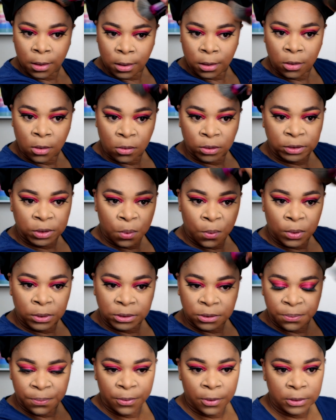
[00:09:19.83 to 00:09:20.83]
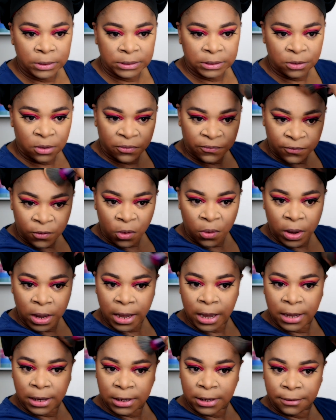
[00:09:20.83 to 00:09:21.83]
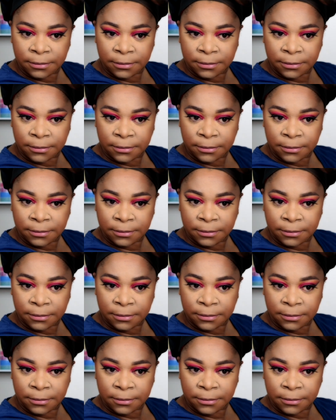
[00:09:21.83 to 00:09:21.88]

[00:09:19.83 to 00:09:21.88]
You also want to bronze your forehead.